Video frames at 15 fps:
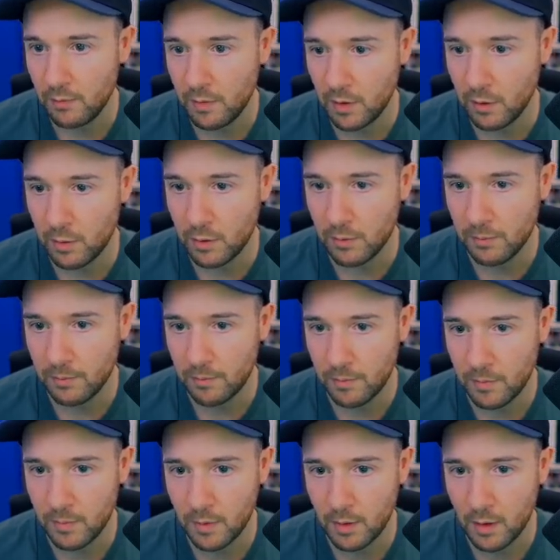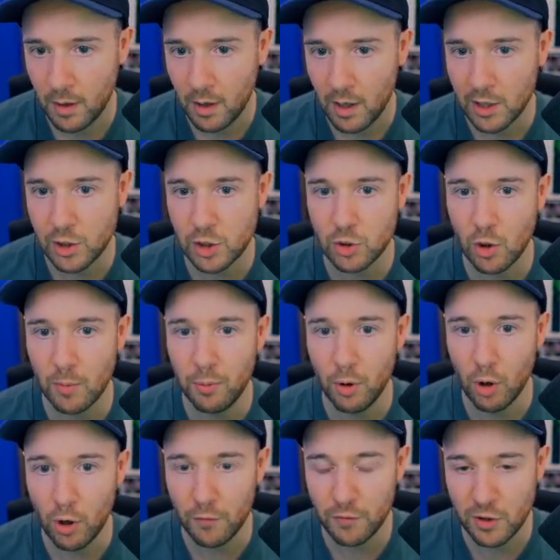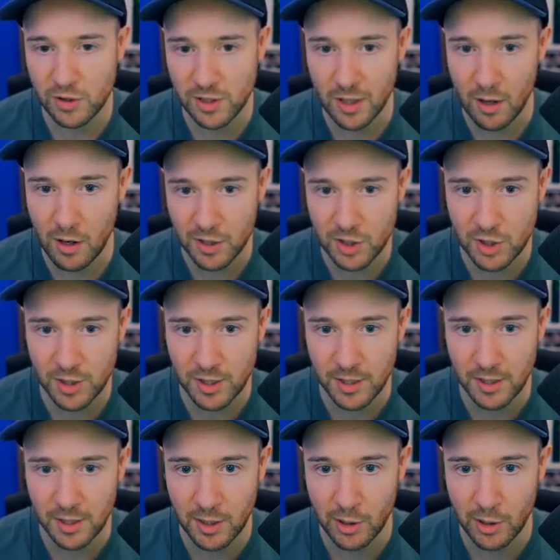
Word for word: Very well. I just got put off because last year,